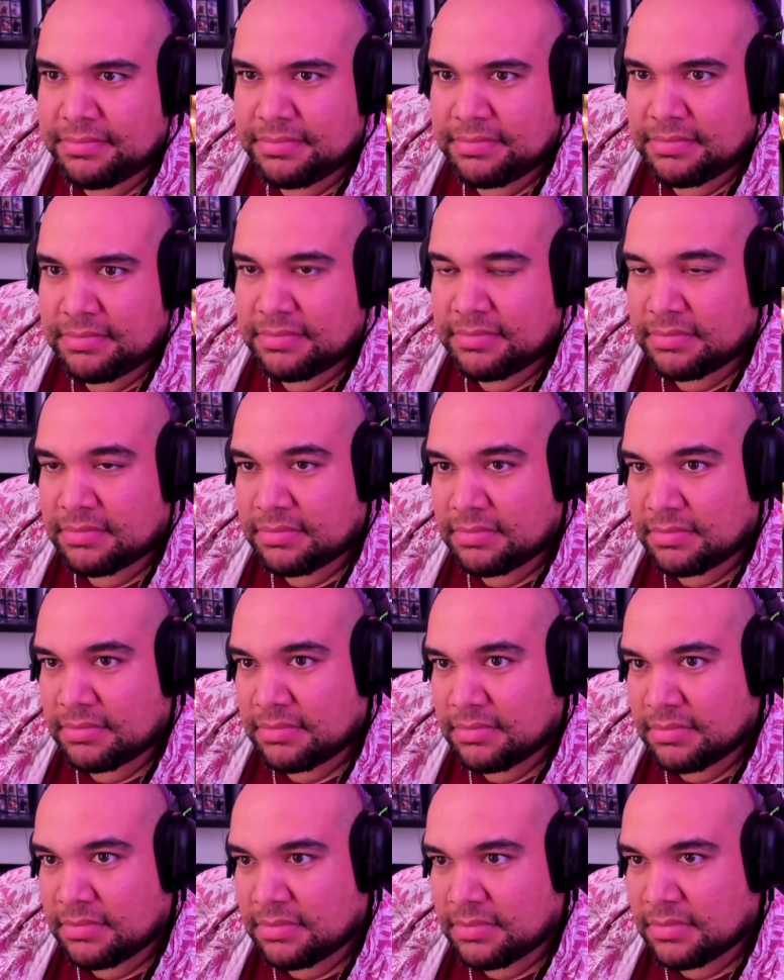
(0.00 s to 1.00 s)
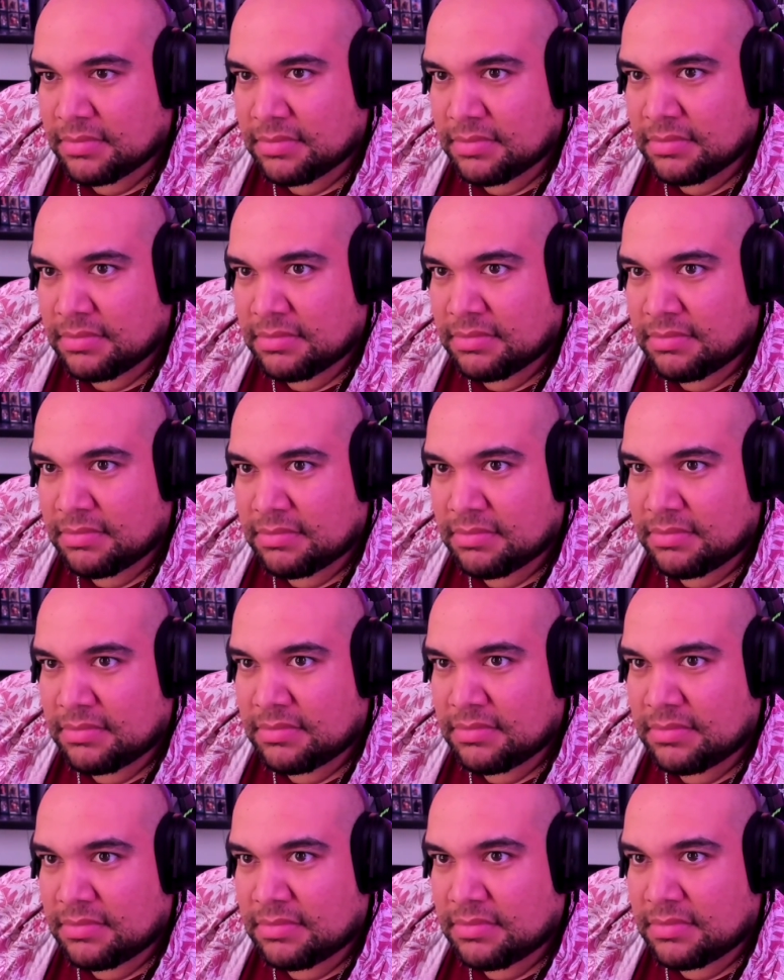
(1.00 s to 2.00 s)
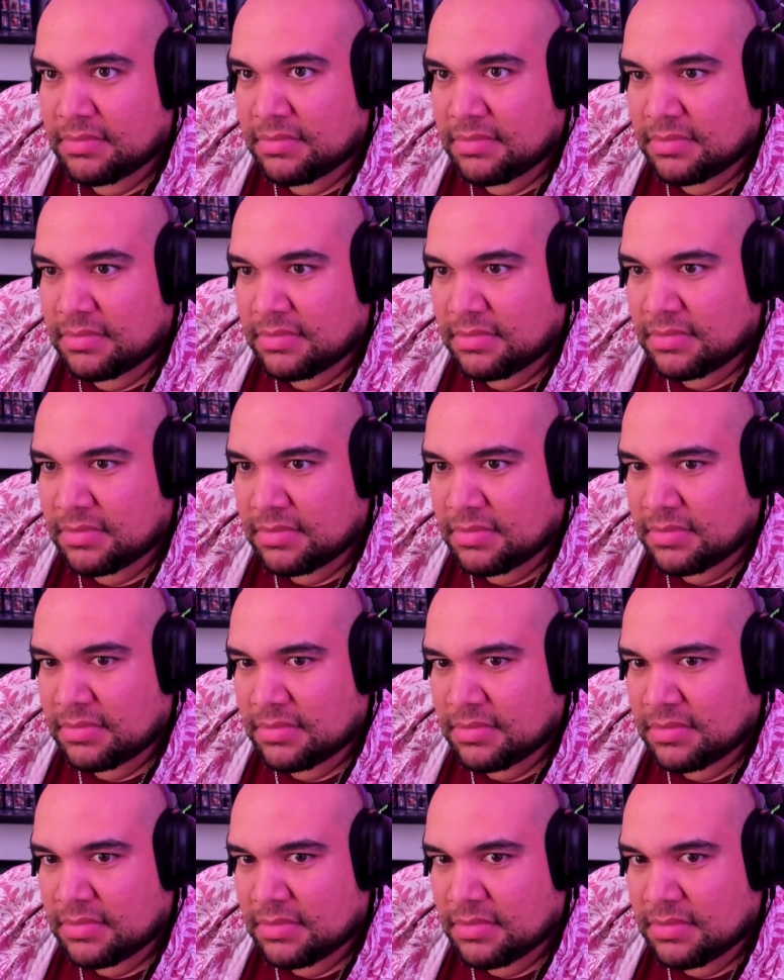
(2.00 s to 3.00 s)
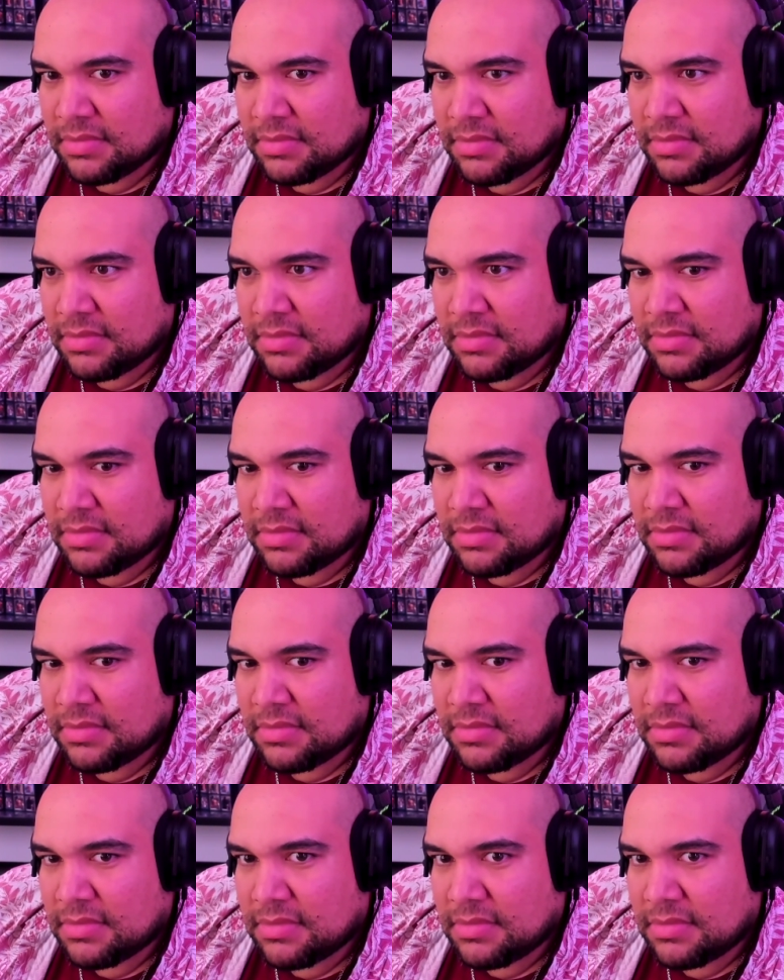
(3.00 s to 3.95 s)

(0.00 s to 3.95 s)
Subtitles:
Nobody speaks.